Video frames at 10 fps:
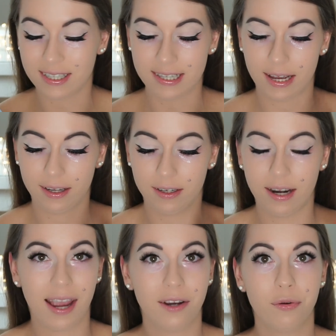It's like an
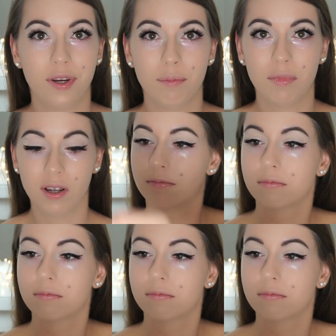eye cream.